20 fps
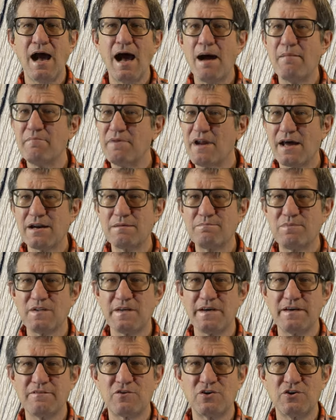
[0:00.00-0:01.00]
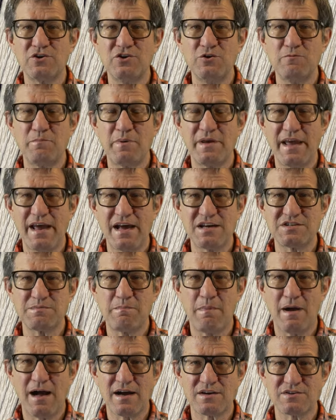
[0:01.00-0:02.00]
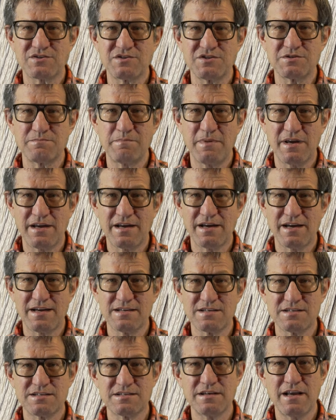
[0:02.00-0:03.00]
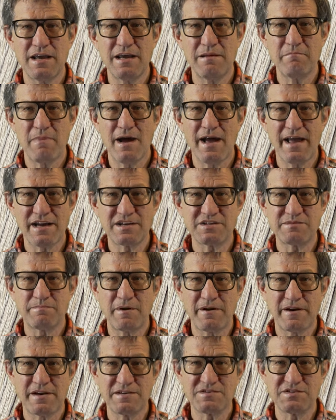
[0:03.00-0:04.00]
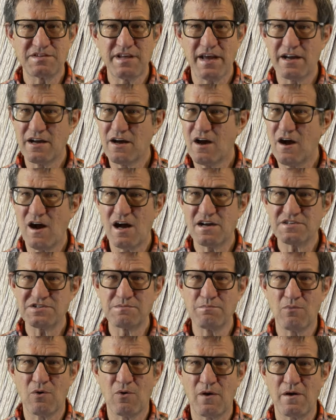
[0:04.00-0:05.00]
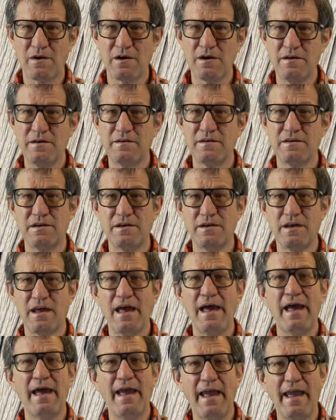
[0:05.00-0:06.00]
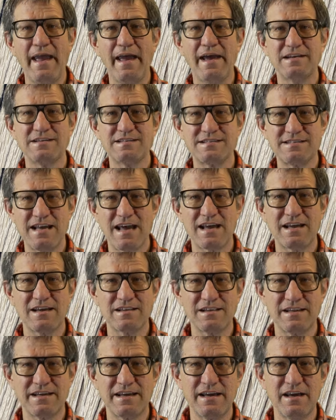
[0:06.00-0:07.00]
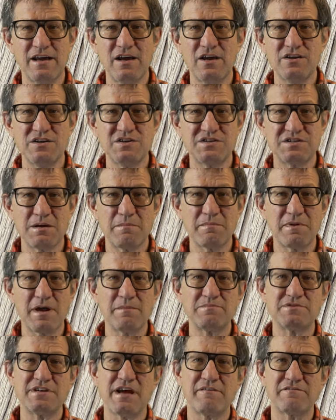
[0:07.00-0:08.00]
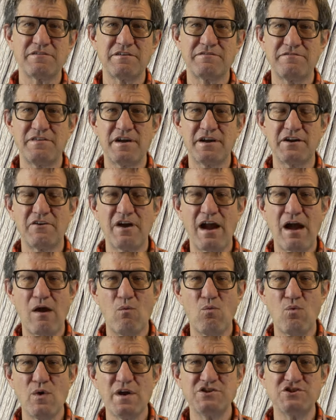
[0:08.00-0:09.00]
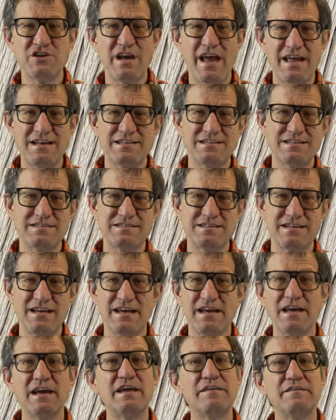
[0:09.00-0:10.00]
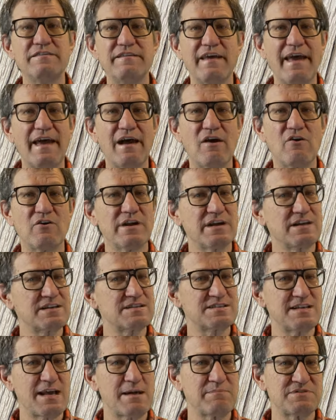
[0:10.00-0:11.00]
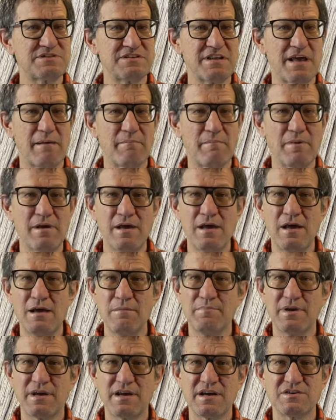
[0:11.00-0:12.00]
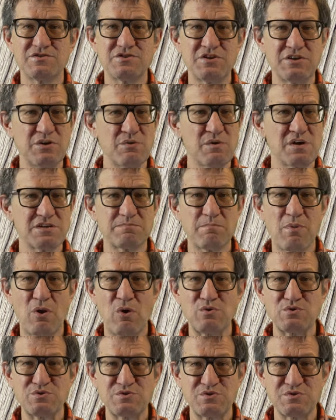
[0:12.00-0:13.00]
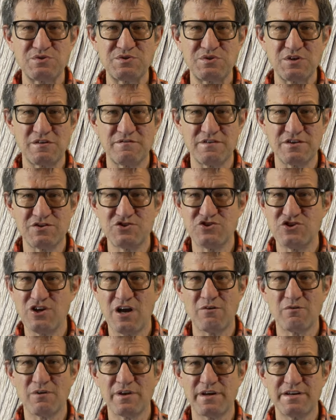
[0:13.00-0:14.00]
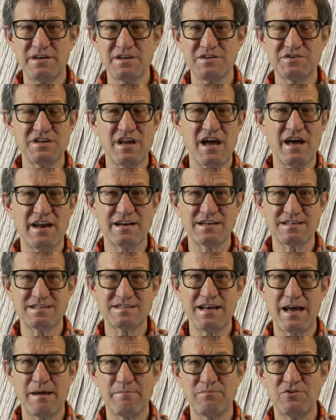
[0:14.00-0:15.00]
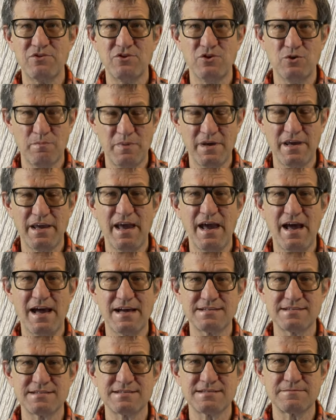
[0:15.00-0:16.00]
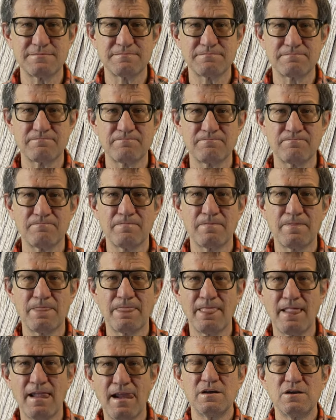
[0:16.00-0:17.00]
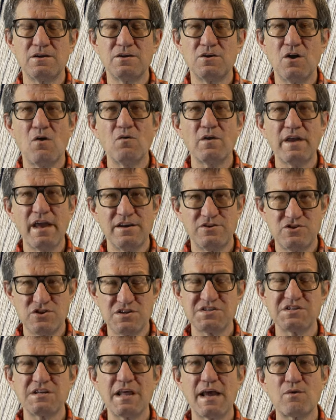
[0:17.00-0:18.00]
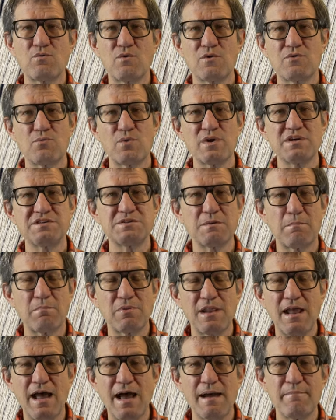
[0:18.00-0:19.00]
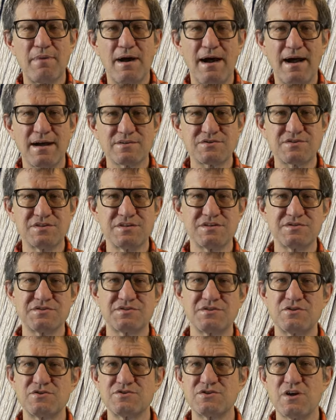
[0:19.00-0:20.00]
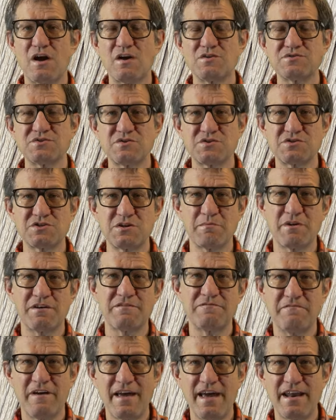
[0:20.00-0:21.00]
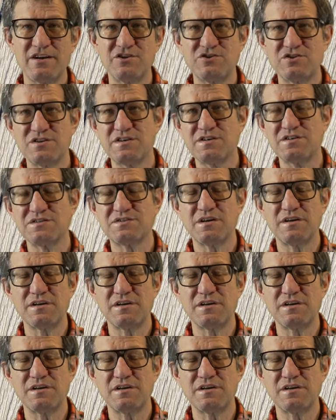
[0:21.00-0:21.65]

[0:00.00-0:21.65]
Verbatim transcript: I'm not a believer in UPS boxes because, in my experience, they cost more. And secondly, you sometimes have to figure out which entity in town accepts them because the U.S. Postal Service generally does not accept UPS. Okay, just like with resupply boxes, there's also some advantages